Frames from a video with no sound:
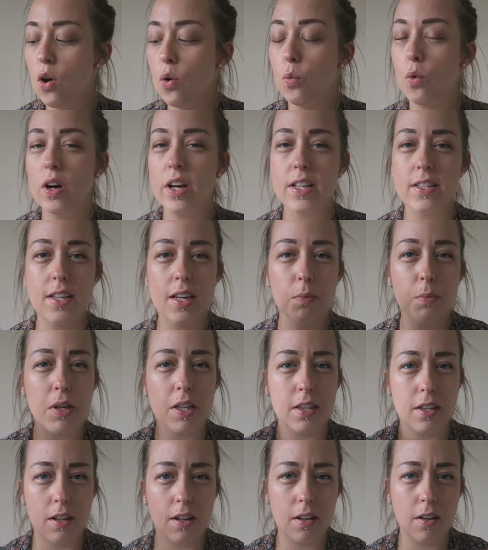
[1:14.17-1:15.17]
What is it
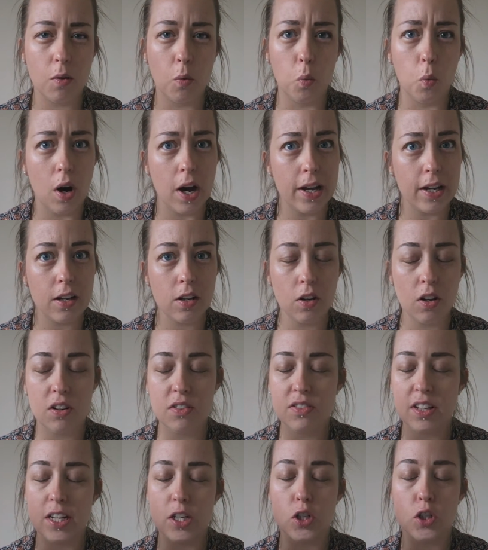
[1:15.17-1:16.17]
with white
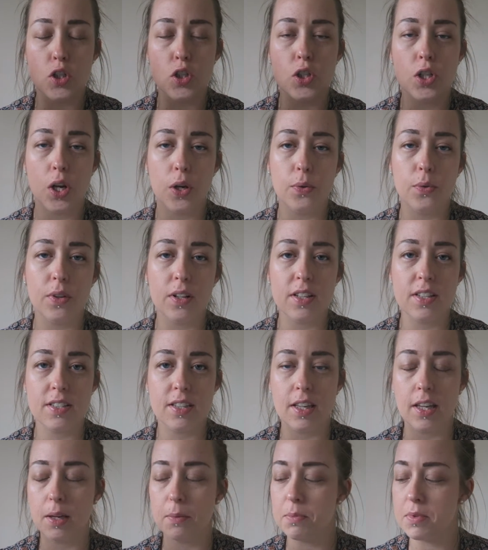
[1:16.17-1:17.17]
cloths? They just don't
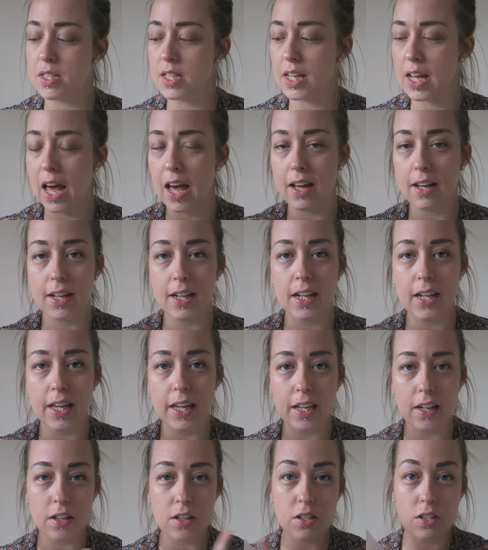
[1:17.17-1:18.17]
seem to get
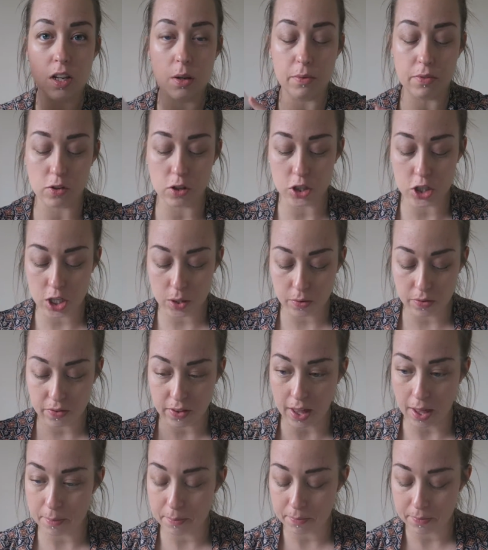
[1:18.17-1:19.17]
clean. So we've got two of
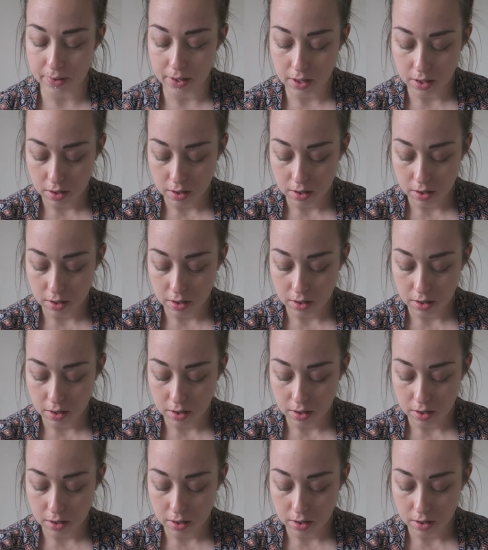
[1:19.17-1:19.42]
them.